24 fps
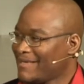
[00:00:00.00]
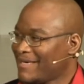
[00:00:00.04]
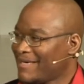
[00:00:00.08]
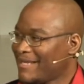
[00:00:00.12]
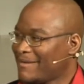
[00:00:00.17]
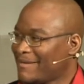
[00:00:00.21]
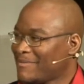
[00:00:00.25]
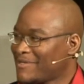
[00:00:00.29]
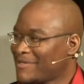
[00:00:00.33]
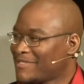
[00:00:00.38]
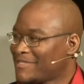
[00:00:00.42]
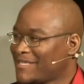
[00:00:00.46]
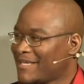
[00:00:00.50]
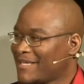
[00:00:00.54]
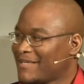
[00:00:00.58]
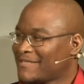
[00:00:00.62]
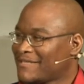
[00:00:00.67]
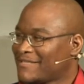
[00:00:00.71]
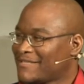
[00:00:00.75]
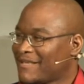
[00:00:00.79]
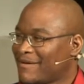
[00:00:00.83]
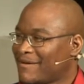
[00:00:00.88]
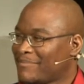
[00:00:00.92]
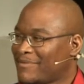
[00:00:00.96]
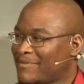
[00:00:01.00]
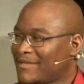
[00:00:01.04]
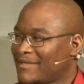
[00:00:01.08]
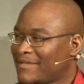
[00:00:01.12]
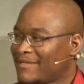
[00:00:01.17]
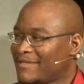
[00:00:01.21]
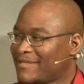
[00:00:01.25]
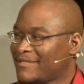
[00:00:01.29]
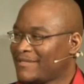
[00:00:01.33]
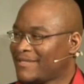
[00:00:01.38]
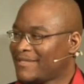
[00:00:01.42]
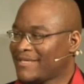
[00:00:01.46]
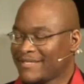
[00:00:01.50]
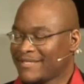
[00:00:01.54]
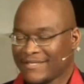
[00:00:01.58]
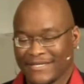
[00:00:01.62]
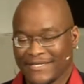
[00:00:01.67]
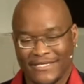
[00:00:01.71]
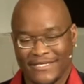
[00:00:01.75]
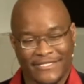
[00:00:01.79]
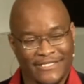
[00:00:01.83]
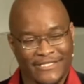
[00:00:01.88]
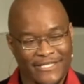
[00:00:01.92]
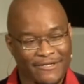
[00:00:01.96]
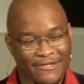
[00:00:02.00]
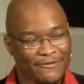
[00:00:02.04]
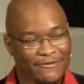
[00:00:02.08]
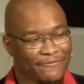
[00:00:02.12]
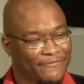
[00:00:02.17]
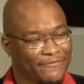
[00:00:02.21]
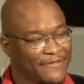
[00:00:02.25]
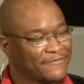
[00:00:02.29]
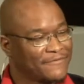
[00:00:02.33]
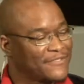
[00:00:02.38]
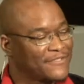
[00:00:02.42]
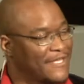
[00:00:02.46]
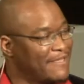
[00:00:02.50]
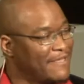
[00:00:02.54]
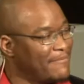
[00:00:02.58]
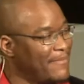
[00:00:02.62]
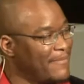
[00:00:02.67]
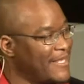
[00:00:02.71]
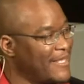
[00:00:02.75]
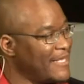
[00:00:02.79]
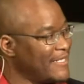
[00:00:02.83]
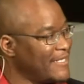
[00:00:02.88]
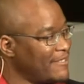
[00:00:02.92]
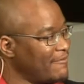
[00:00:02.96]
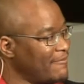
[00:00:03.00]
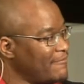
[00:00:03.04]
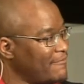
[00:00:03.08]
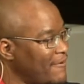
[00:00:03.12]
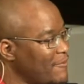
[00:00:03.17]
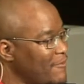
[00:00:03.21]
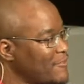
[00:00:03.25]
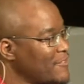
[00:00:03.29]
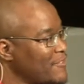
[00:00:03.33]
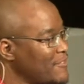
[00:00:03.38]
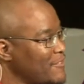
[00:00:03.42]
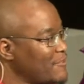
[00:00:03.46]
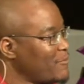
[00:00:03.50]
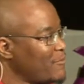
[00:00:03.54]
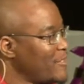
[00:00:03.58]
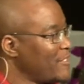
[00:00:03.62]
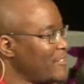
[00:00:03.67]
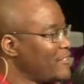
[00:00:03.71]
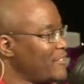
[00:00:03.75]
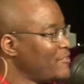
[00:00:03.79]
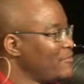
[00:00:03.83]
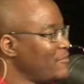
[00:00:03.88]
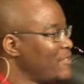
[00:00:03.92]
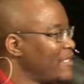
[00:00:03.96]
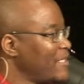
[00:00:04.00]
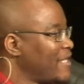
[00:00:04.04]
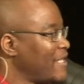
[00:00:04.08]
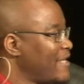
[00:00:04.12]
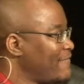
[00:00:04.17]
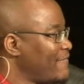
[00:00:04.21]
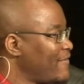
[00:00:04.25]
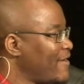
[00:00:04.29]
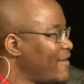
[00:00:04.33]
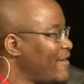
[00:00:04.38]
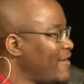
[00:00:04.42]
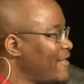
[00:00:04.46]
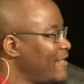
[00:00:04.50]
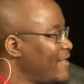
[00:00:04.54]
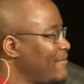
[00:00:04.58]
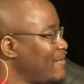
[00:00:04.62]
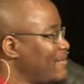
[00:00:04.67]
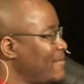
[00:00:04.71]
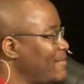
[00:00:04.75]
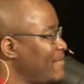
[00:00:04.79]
And I'm going to tell you something. The, these little 15 minute devotions we do to give God